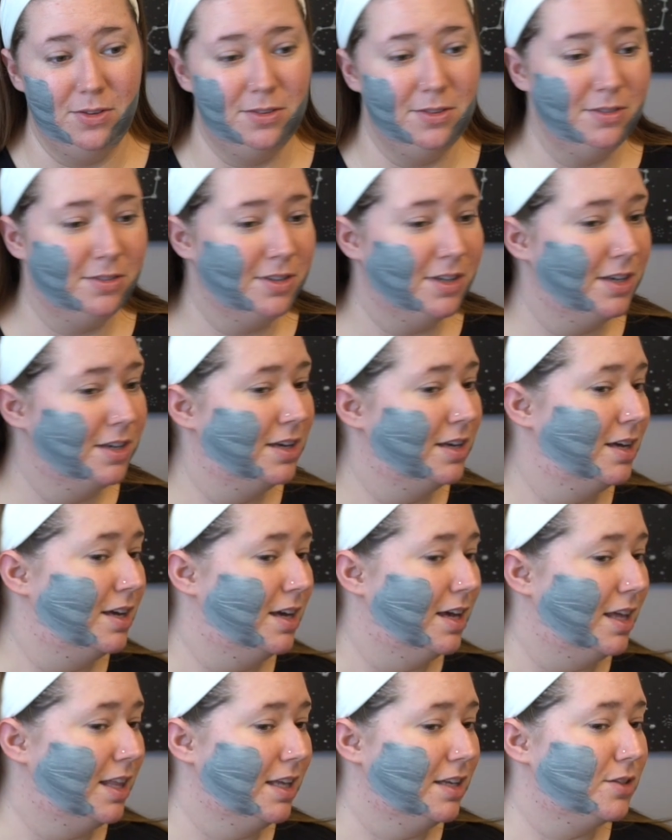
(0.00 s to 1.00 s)
And
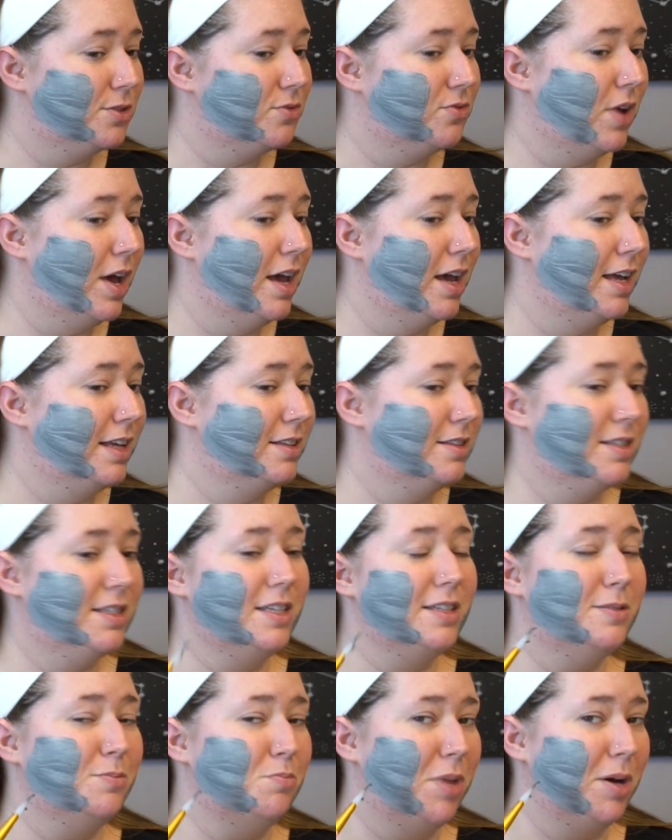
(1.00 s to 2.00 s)
that's fine. See,
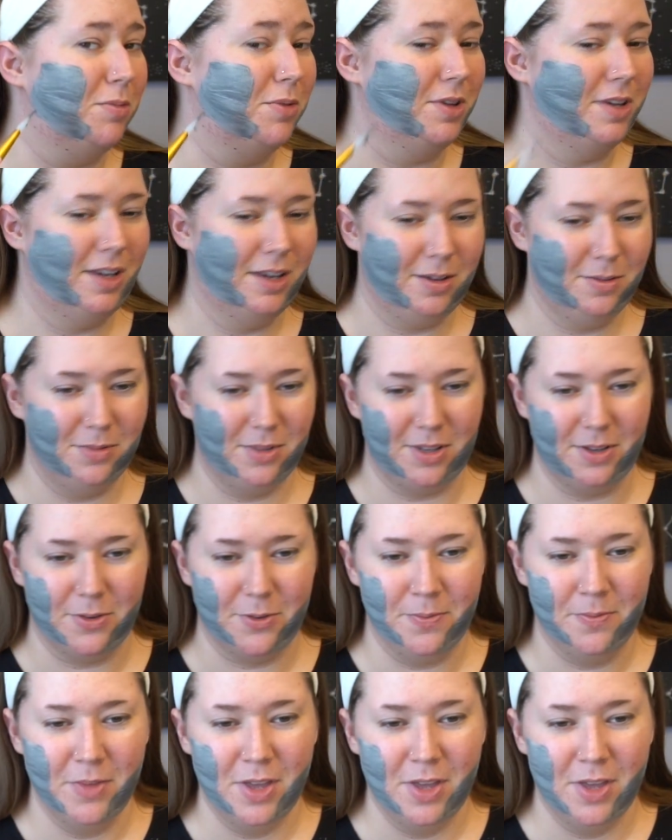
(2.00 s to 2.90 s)
it's bubbling up. Ew.